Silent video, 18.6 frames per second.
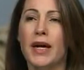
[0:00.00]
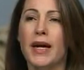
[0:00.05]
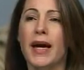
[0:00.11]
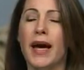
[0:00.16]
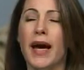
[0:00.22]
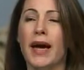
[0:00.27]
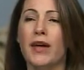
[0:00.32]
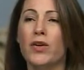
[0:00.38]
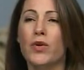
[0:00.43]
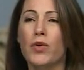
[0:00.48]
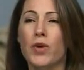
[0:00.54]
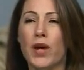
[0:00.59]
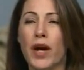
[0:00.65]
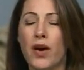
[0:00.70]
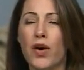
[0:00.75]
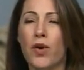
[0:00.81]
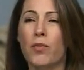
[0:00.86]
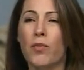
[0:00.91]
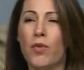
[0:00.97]
and who
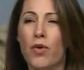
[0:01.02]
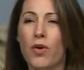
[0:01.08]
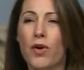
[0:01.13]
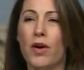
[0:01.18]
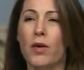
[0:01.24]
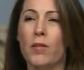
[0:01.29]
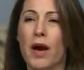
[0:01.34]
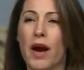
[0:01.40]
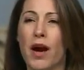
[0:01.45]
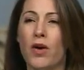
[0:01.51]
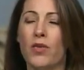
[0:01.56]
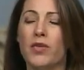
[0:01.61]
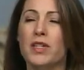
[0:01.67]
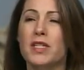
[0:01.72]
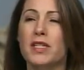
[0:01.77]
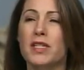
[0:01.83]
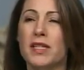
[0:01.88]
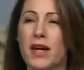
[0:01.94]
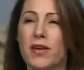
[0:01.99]
care more about the
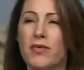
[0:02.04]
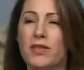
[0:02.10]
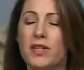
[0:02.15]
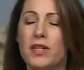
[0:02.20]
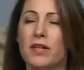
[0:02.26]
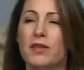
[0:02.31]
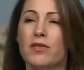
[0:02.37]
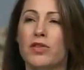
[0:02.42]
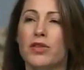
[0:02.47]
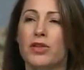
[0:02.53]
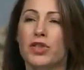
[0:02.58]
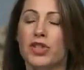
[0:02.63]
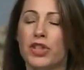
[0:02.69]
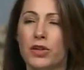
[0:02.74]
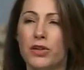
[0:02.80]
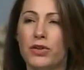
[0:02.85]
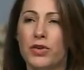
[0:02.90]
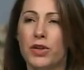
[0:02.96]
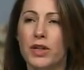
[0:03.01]
safety of their
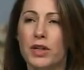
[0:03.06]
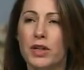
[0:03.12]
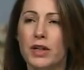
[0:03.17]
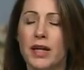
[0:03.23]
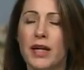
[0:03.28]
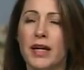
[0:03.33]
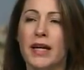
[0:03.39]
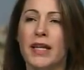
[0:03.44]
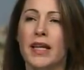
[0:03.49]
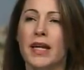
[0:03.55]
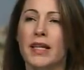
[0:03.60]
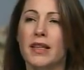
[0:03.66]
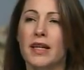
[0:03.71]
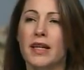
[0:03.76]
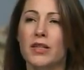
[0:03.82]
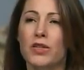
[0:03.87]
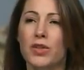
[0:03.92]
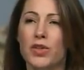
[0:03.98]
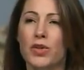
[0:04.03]
children than
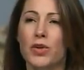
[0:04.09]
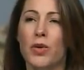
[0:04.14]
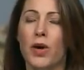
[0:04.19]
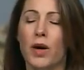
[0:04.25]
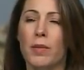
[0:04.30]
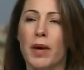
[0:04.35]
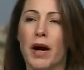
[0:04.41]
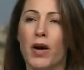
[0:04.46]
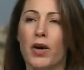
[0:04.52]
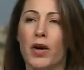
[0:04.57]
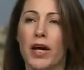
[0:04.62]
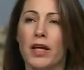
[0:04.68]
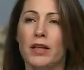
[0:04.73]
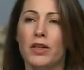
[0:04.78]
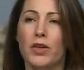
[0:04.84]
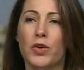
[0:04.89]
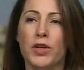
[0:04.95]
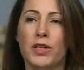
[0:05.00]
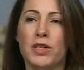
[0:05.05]
they do about a
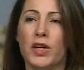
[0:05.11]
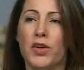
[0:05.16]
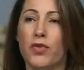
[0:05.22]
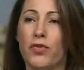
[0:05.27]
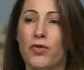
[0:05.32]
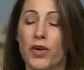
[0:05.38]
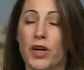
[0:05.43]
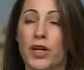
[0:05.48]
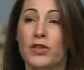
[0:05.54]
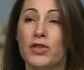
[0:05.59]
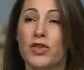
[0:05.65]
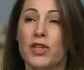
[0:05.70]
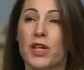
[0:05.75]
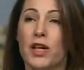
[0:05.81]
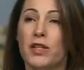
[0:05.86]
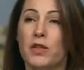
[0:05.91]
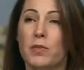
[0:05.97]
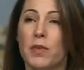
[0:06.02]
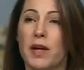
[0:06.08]
lunatic fringe that
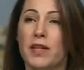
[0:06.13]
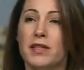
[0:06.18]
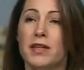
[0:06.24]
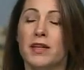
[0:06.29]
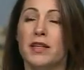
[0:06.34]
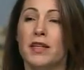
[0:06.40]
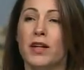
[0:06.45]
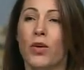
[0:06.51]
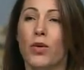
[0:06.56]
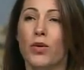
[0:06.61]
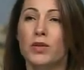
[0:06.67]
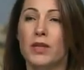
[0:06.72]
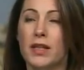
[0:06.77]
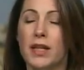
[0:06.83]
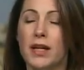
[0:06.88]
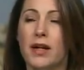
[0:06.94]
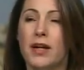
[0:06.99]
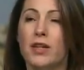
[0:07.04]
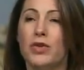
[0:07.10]
is basically holding
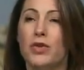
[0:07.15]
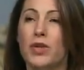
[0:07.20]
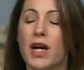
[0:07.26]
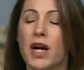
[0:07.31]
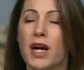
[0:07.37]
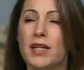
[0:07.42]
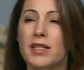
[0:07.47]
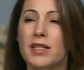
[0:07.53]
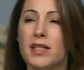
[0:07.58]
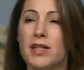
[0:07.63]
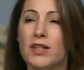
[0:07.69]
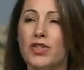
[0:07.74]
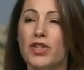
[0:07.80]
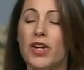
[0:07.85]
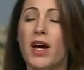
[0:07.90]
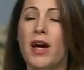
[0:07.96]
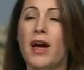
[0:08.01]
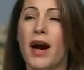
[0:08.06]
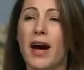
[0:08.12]
the country hostage,
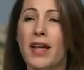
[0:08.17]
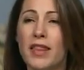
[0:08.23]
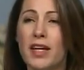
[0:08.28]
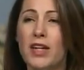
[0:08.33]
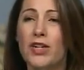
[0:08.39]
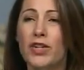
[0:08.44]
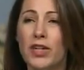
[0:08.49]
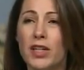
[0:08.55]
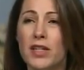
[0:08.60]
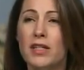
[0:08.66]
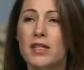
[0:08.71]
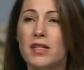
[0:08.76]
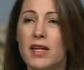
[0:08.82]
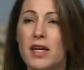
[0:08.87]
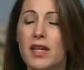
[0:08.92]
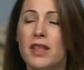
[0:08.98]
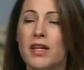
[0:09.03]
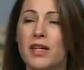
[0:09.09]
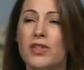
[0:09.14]
I think you're going to
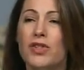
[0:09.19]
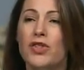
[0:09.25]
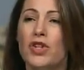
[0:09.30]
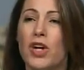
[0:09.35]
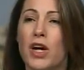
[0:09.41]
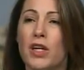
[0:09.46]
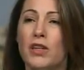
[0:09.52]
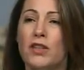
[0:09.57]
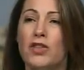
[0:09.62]
see things change.